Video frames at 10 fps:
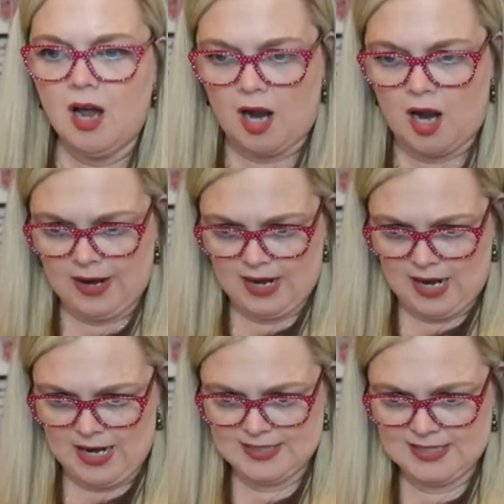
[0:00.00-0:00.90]
All right,
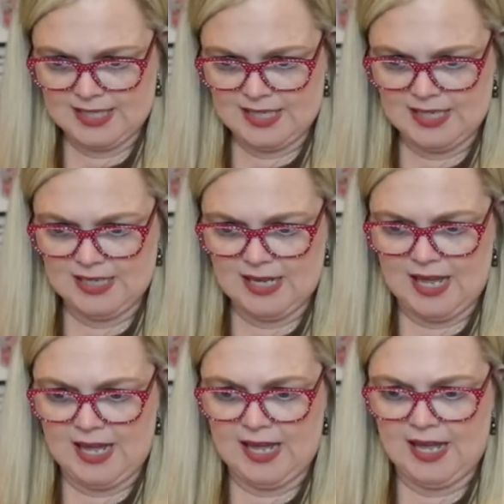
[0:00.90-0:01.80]
I see
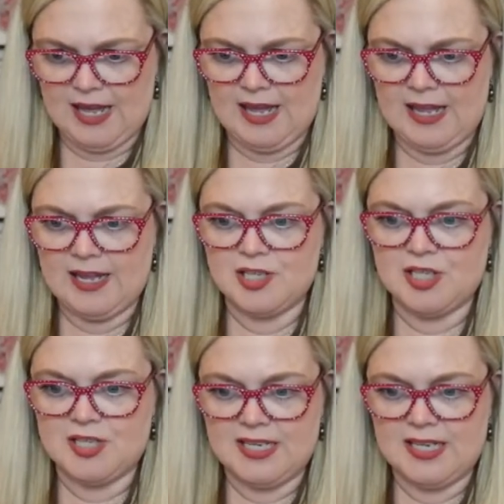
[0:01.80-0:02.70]
a
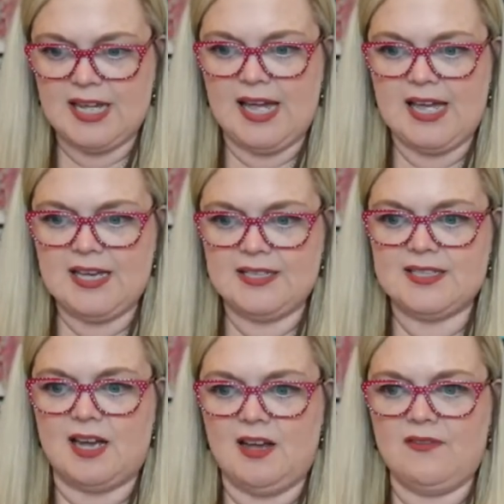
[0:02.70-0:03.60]
just in case
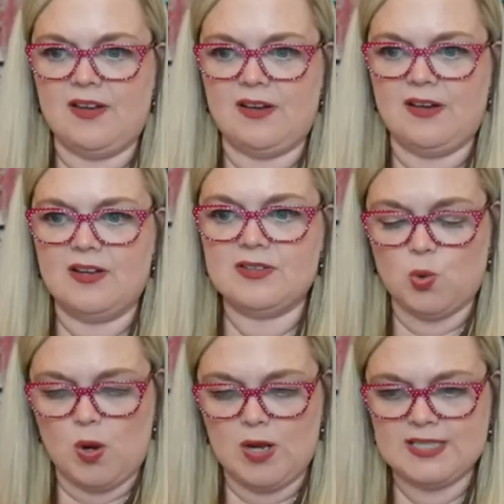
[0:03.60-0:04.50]
of
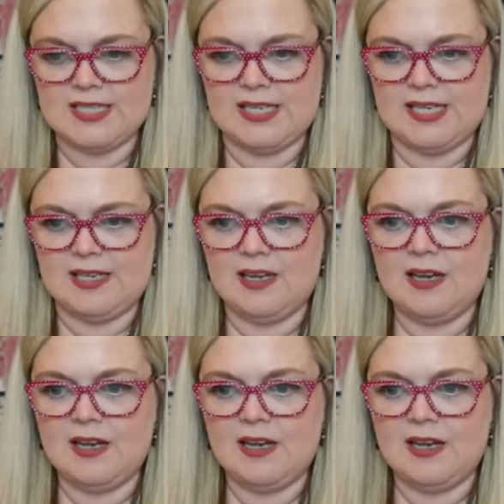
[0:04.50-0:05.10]
20.